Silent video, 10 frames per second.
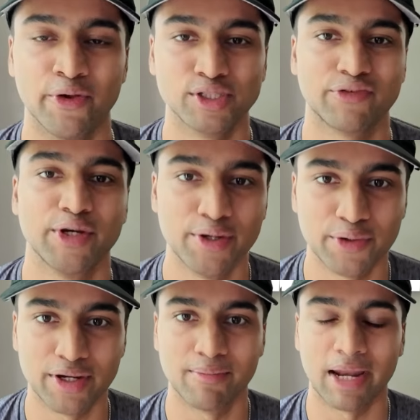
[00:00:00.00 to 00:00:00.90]
For those of you who are
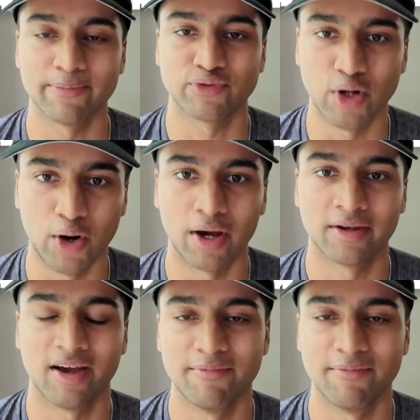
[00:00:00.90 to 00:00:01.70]
new here, my name is Rohan.